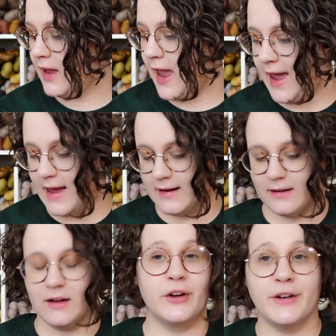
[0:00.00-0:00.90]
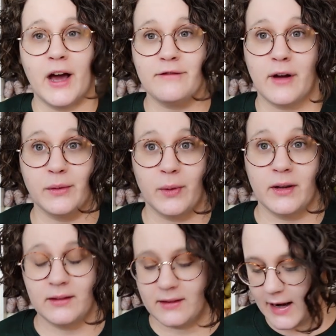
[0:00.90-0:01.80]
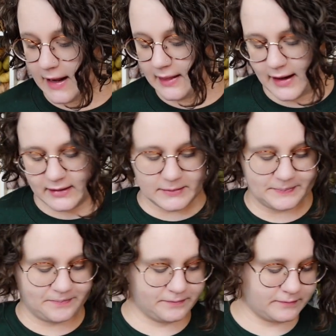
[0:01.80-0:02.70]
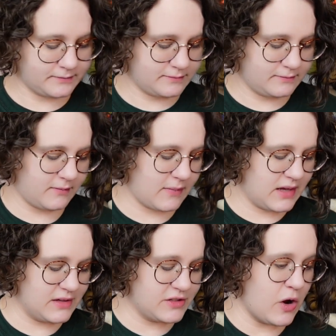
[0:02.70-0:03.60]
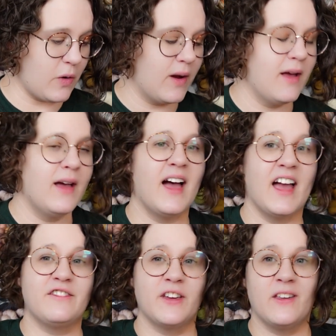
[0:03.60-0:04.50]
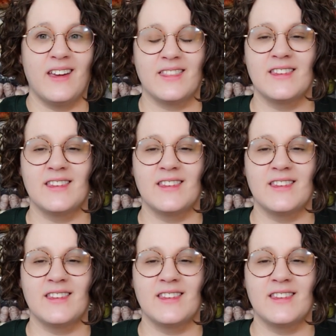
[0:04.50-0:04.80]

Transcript: and could not find one that I liked. So I feel like